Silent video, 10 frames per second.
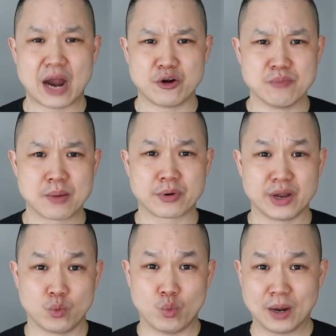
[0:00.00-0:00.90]
I remember
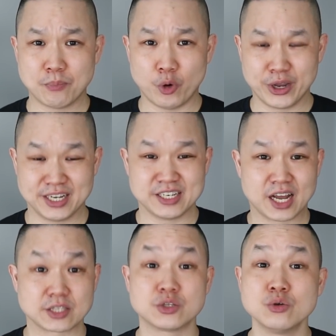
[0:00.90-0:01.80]
at one point,
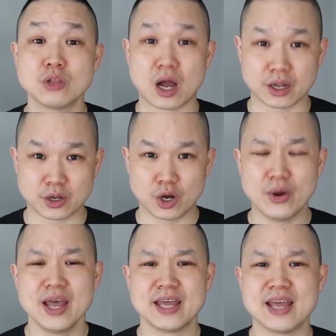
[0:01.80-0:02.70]
not too long
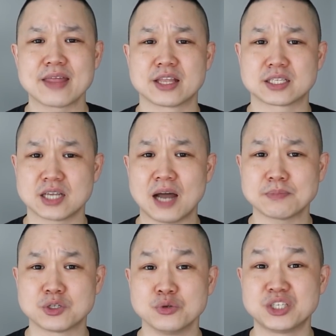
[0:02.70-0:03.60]
ago, he had the
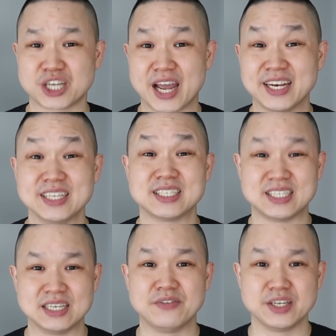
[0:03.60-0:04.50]
top 2 Chinese
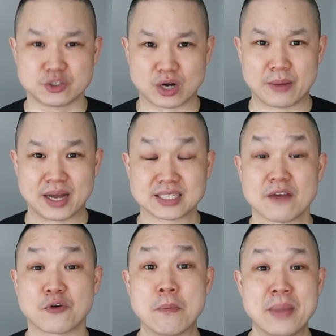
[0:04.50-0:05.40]
TV dramas
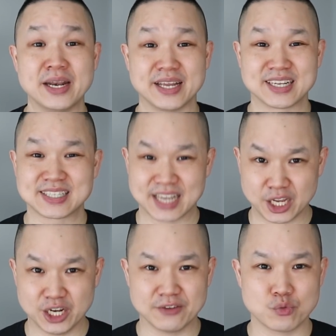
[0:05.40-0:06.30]
for many
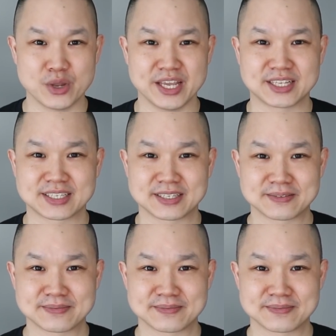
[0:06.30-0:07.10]
consecutive weeks.